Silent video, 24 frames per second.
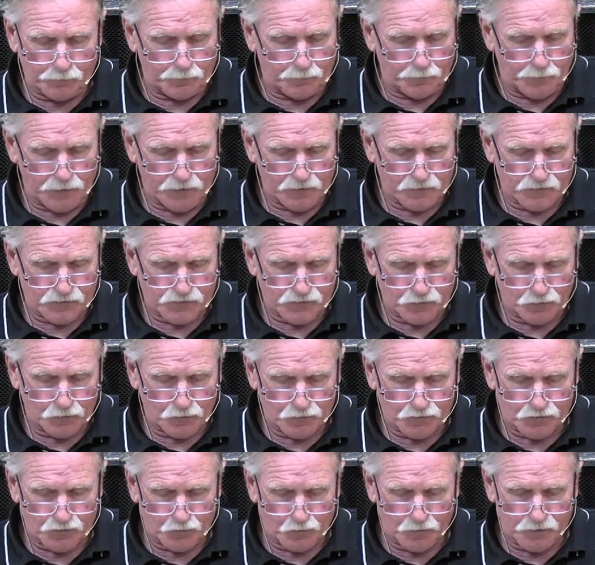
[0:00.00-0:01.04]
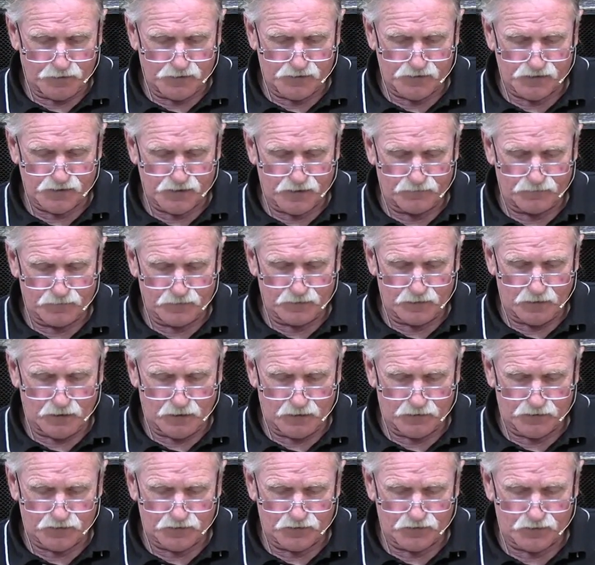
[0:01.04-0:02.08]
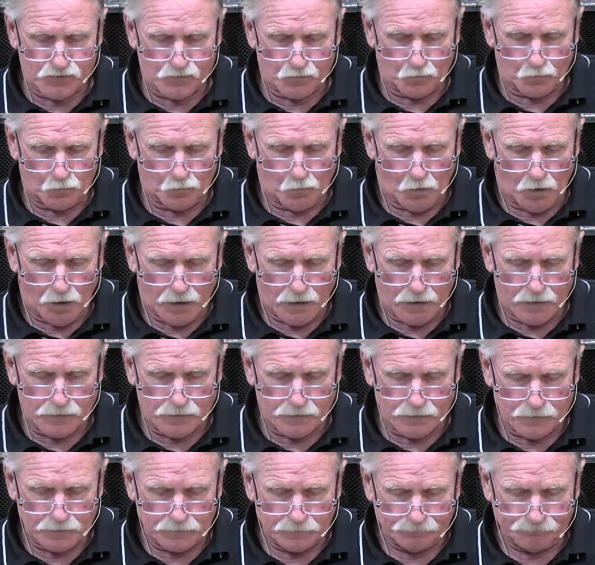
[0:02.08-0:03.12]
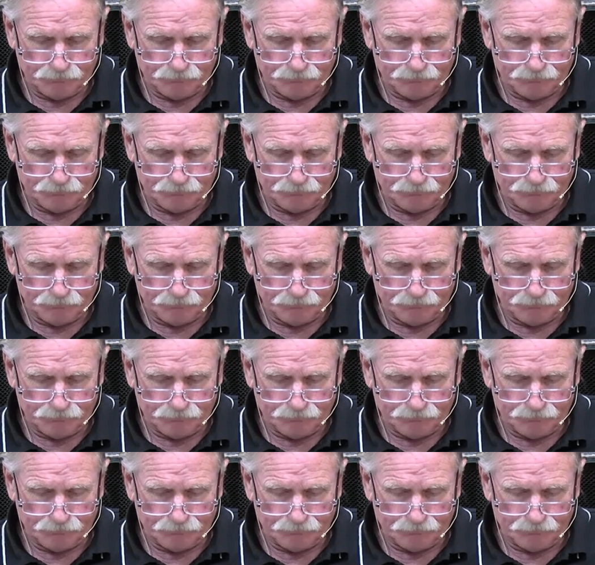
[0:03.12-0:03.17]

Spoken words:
pedestal 27 inches wide.